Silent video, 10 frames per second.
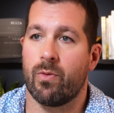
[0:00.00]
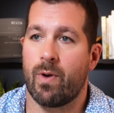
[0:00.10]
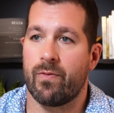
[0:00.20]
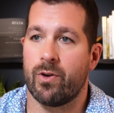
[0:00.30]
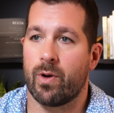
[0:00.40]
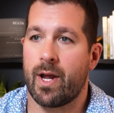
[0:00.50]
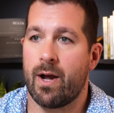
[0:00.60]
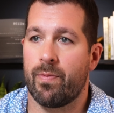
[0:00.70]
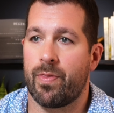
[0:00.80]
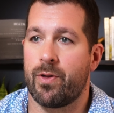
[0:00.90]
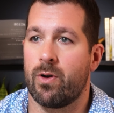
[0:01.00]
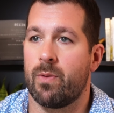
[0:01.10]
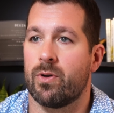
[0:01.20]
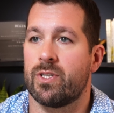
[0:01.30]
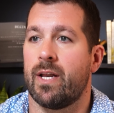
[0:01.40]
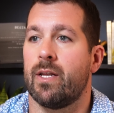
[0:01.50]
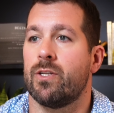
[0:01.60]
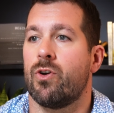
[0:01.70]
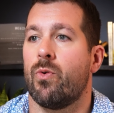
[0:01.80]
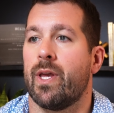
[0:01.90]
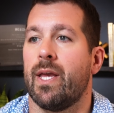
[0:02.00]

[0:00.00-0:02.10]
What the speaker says: revenue account, 30% is going